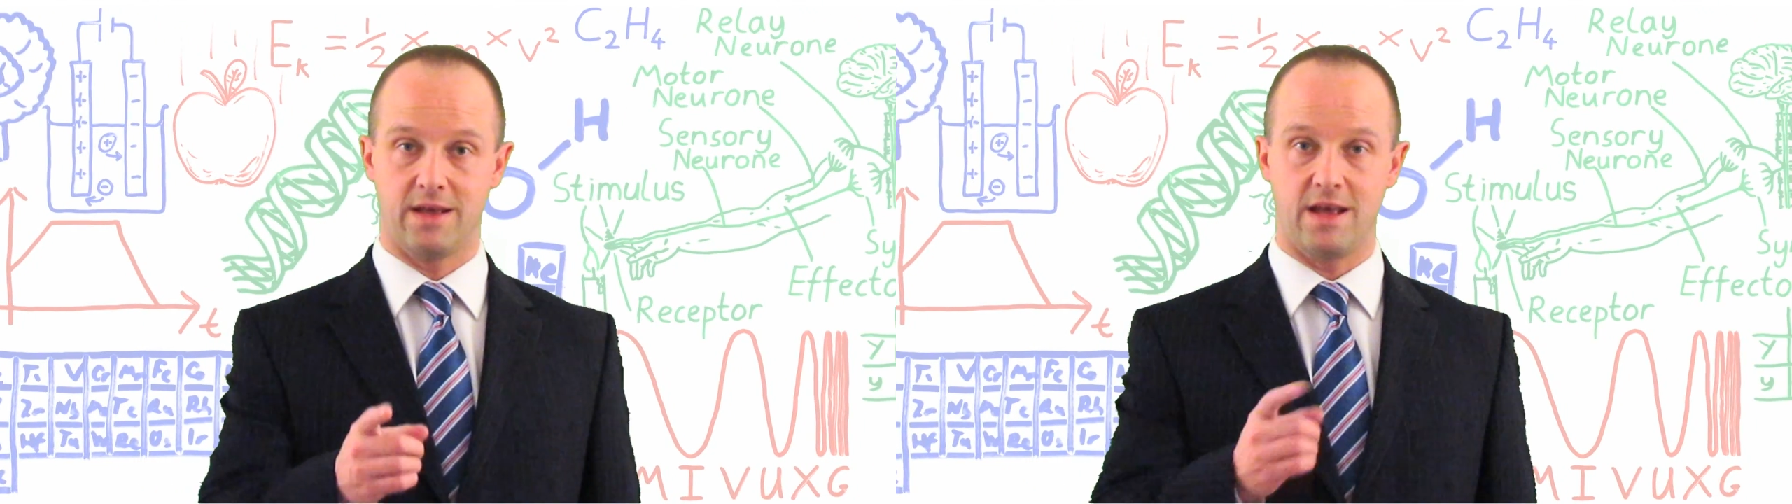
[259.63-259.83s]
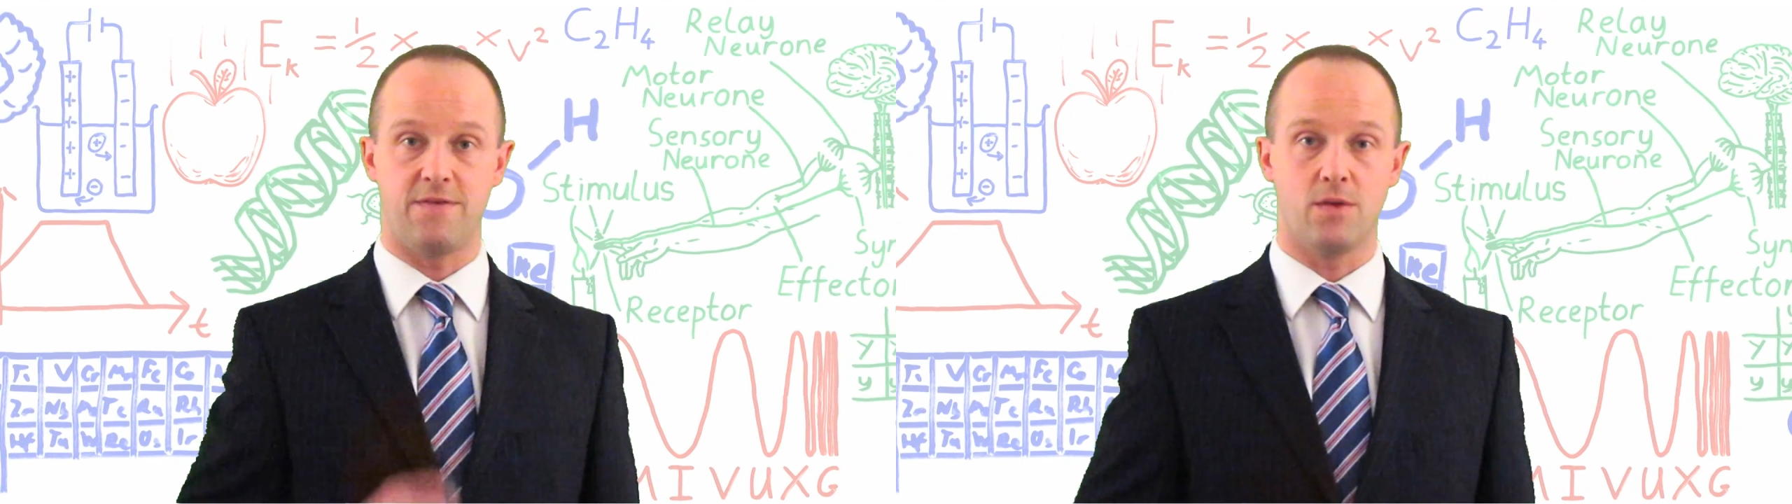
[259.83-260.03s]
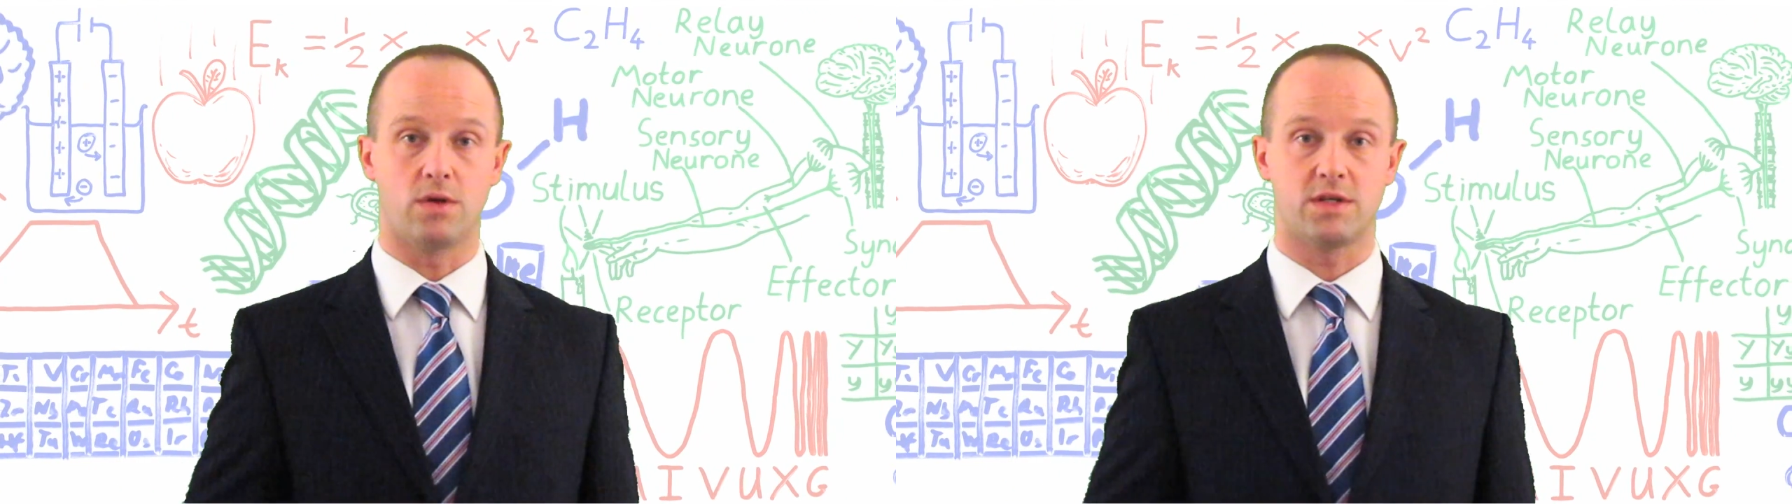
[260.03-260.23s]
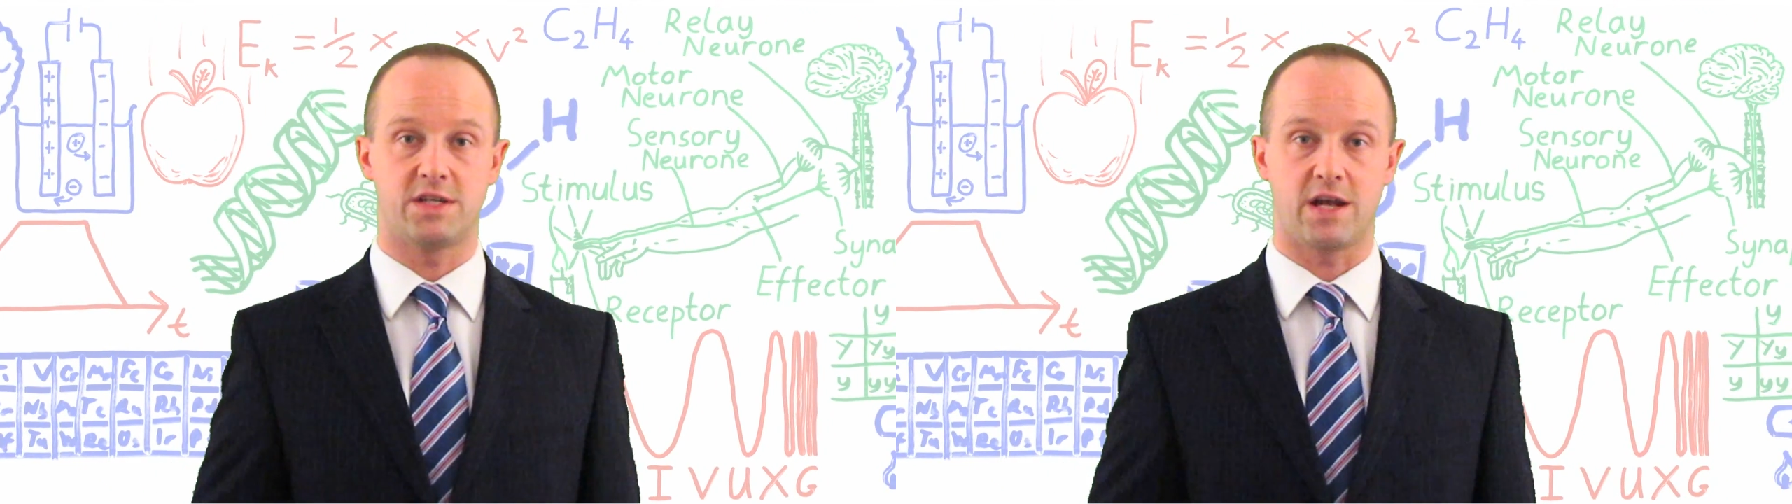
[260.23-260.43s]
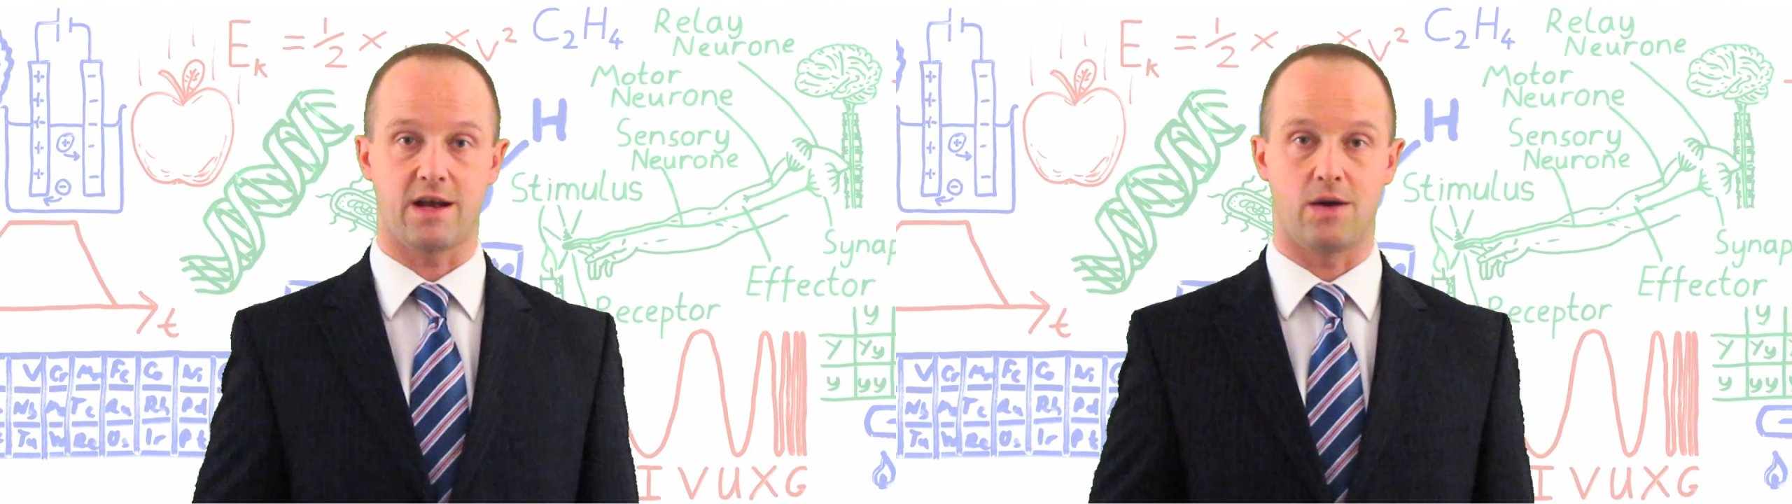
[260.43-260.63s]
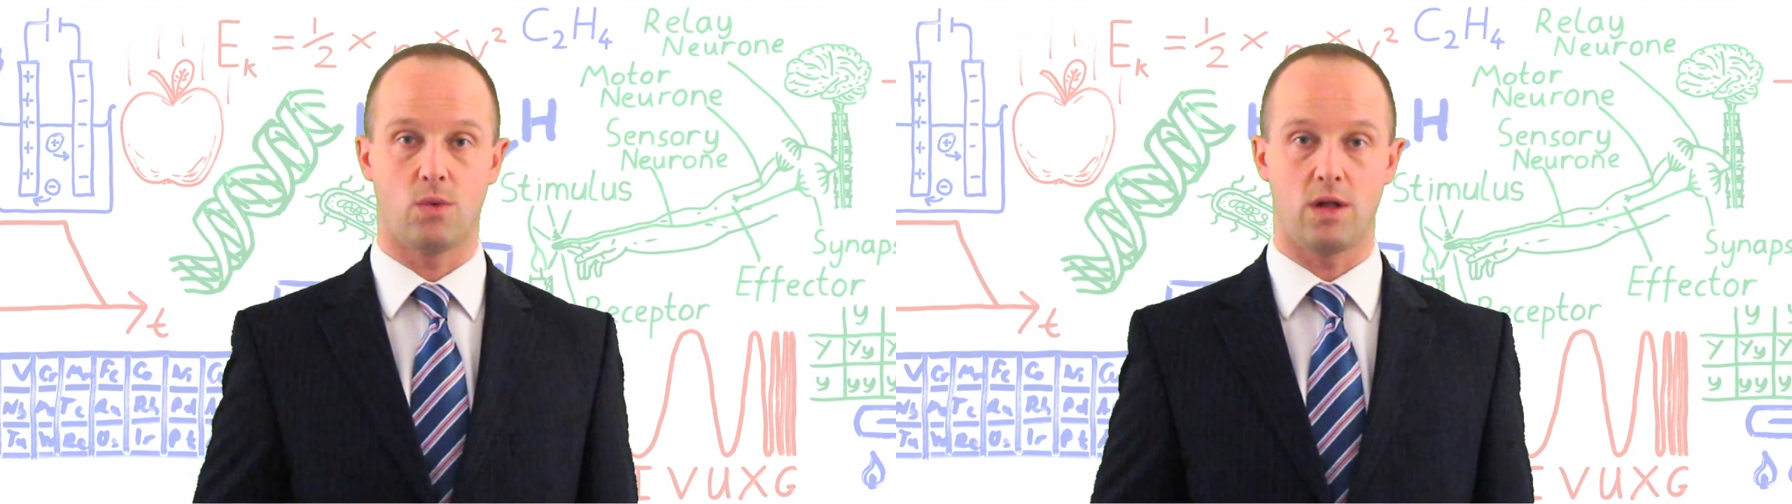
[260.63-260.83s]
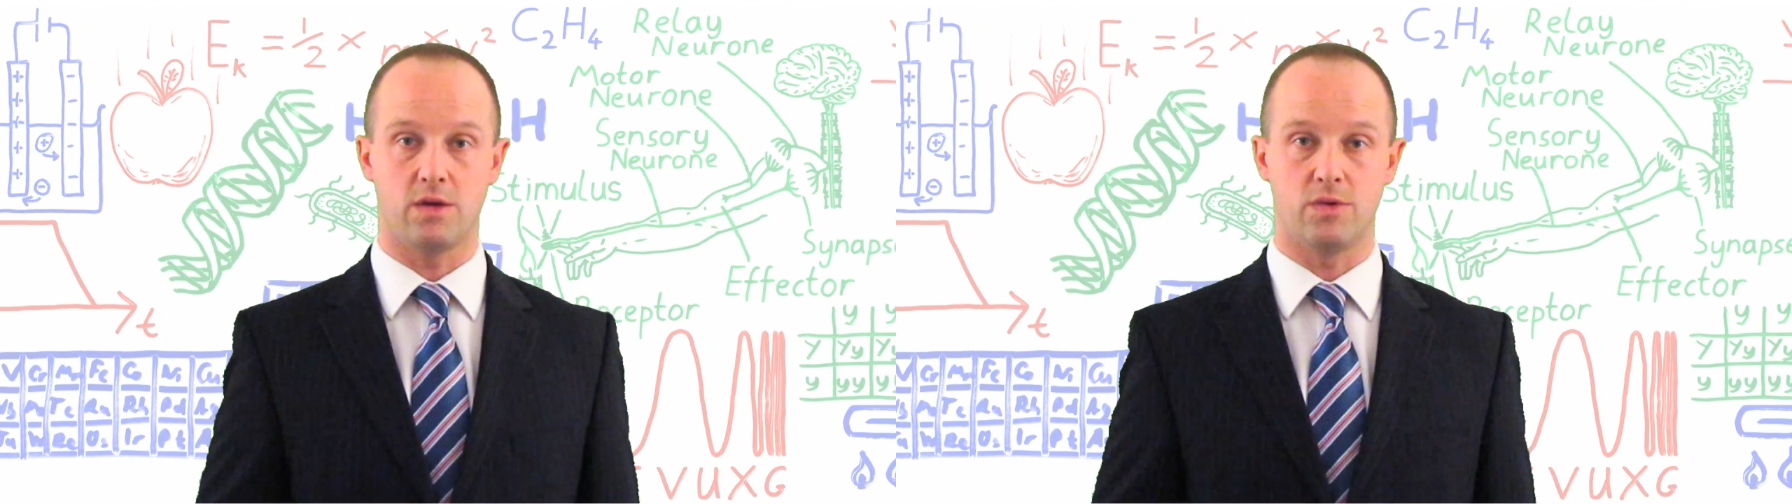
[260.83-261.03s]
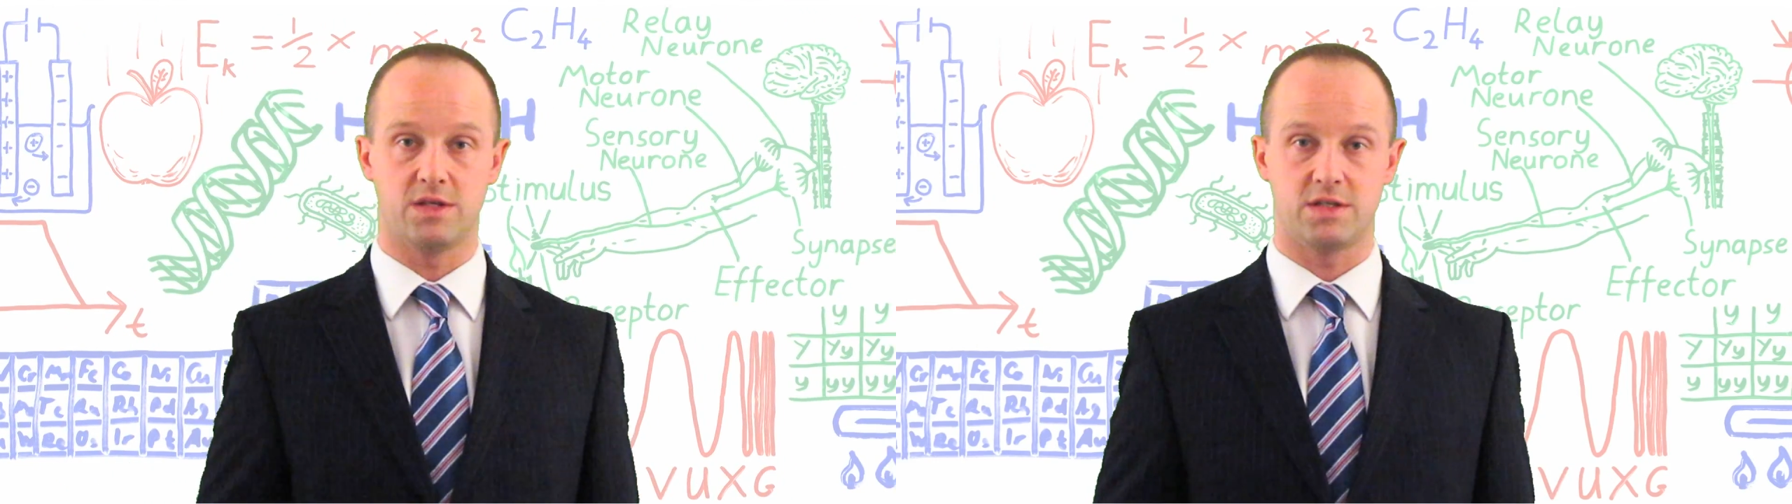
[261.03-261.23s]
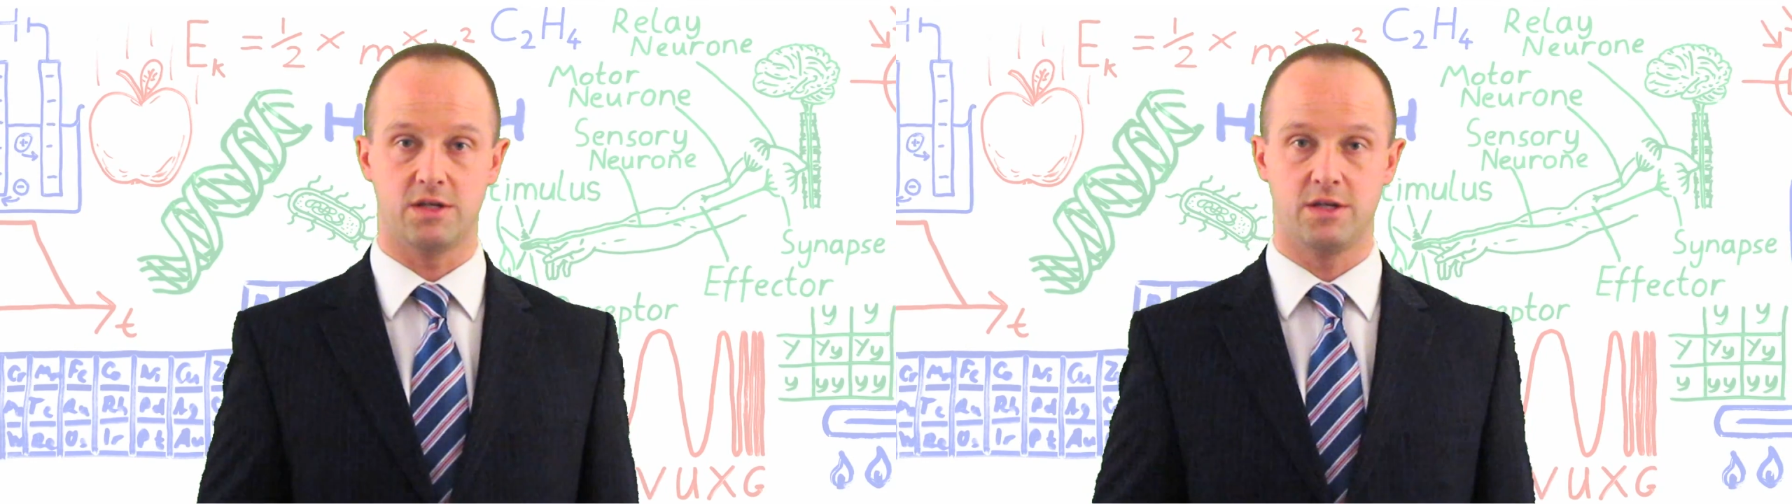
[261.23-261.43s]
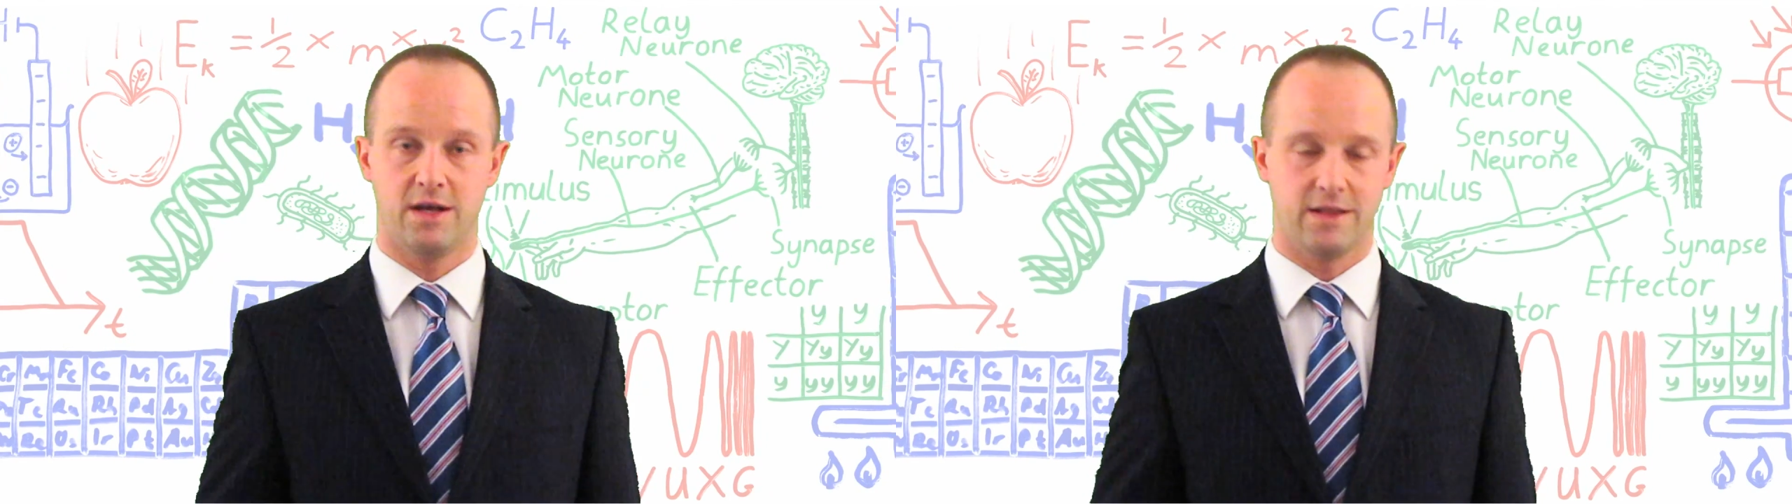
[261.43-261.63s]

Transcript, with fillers: If you want to check how well you understood,